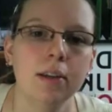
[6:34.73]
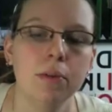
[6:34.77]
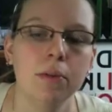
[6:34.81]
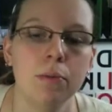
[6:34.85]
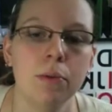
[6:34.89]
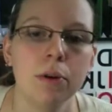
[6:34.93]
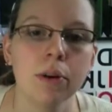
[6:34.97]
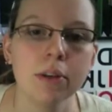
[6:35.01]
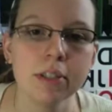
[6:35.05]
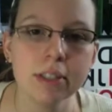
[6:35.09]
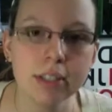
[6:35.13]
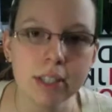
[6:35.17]

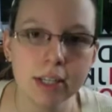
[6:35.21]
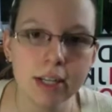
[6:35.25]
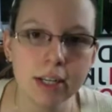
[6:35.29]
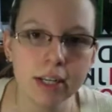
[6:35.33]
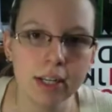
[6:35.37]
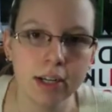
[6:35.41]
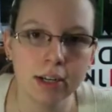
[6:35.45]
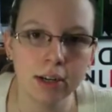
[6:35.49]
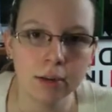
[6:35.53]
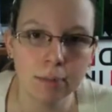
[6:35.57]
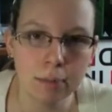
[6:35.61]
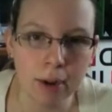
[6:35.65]
we're sitting
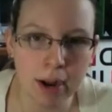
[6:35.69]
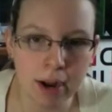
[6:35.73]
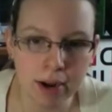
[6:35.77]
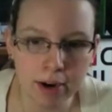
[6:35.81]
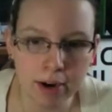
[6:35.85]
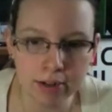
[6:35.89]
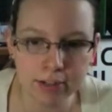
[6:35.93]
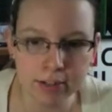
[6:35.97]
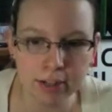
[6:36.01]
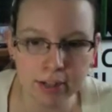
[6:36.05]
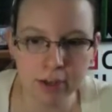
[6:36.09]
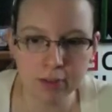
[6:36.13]
here by
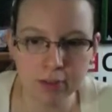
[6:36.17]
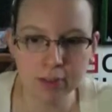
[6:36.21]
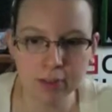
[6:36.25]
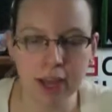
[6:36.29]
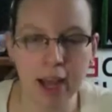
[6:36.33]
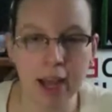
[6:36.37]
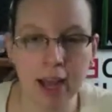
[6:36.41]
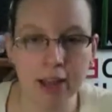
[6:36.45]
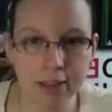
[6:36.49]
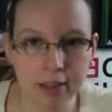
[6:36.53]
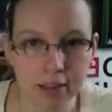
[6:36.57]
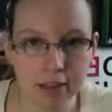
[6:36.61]
ourselves
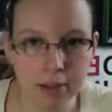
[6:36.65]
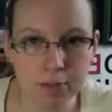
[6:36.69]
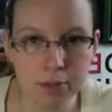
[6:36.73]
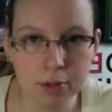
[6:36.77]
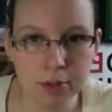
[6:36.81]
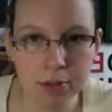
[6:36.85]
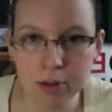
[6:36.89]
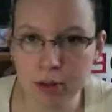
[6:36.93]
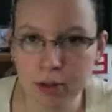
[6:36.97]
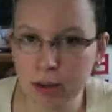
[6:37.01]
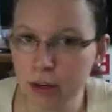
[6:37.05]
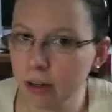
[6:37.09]
at the
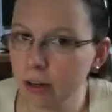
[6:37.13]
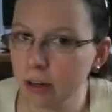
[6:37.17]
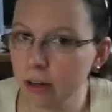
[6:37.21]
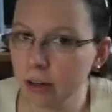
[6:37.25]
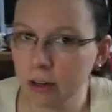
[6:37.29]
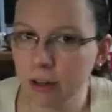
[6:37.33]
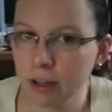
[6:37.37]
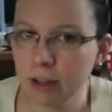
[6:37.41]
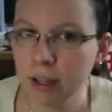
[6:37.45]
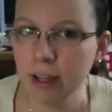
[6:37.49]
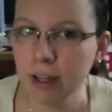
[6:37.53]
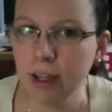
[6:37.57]
computer,
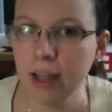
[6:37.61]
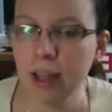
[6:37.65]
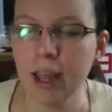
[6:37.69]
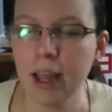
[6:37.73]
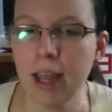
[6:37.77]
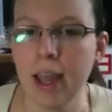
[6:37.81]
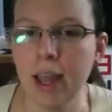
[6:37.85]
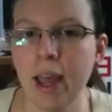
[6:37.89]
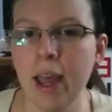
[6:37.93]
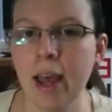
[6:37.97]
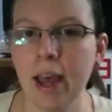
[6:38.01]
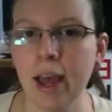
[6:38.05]

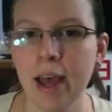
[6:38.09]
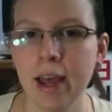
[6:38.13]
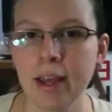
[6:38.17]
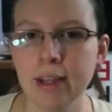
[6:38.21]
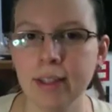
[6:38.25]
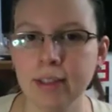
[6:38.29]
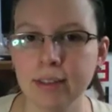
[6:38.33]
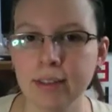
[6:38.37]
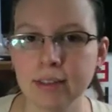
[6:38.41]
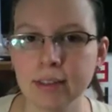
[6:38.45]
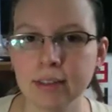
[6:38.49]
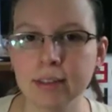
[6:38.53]

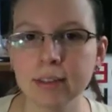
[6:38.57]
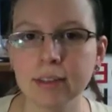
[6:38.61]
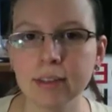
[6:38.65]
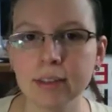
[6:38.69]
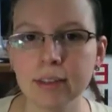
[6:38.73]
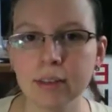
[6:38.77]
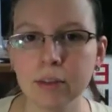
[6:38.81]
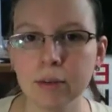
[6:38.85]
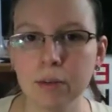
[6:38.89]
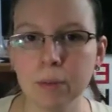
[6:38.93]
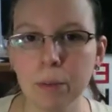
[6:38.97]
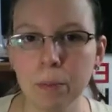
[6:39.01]
and
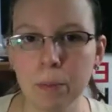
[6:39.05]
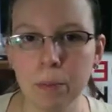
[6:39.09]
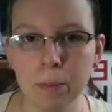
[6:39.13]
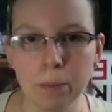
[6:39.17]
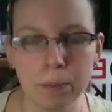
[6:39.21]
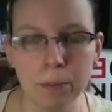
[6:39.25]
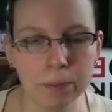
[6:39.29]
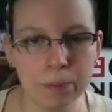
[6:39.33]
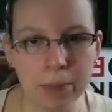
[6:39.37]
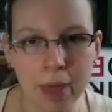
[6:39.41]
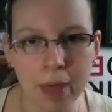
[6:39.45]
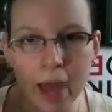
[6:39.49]

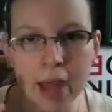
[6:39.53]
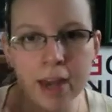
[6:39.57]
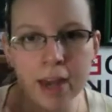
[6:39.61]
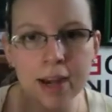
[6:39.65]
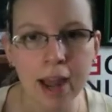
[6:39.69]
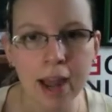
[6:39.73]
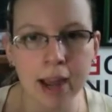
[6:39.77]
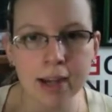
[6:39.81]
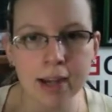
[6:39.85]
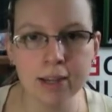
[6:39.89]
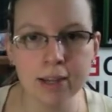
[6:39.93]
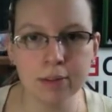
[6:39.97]
that
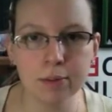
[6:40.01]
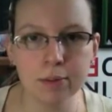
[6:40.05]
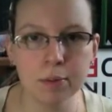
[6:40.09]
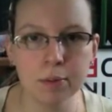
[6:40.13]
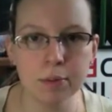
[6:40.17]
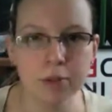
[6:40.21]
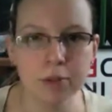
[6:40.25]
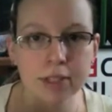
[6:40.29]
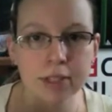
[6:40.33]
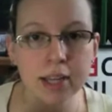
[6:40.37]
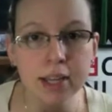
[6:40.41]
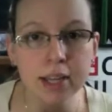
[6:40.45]

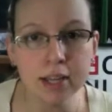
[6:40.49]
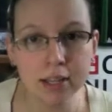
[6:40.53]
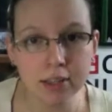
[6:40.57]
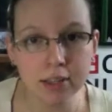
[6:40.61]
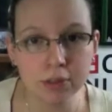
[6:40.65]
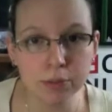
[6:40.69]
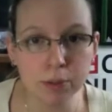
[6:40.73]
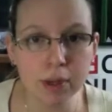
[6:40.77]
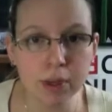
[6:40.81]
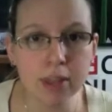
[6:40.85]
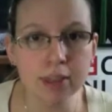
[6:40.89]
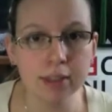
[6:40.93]
93%
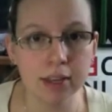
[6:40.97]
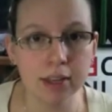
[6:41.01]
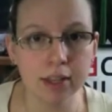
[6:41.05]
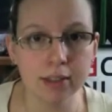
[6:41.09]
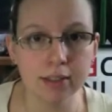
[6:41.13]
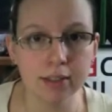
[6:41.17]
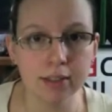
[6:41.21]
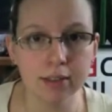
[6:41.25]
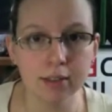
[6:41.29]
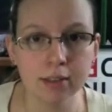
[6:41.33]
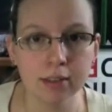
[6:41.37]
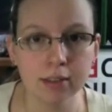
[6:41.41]
is with
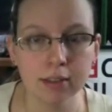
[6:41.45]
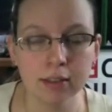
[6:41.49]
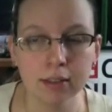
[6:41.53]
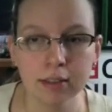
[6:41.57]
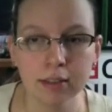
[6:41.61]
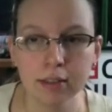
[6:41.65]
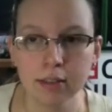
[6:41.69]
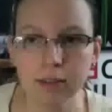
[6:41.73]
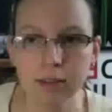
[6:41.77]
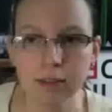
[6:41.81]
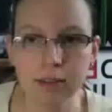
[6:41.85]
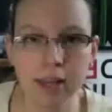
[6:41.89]
us.
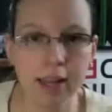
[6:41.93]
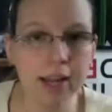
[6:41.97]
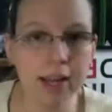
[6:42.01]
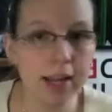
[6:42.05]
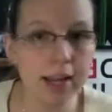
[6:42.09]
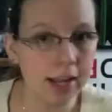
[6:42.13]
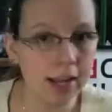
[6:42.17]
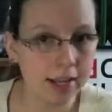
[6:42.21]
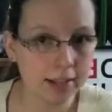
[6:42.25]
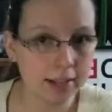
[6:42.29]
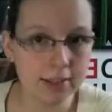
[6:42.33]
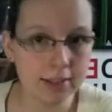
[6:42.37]
They
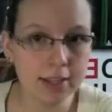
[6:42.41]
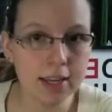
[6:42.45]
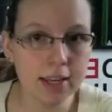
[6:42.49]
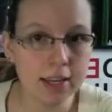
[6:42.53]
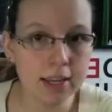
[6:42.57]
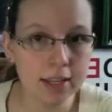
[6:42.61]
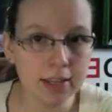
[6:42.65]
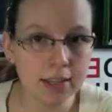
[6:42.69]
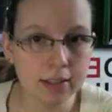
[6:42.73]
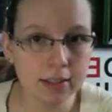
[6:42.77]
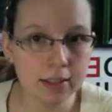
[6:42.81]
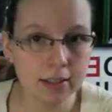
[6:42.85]
can't see
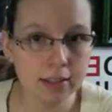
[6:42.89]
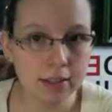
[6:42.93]
it,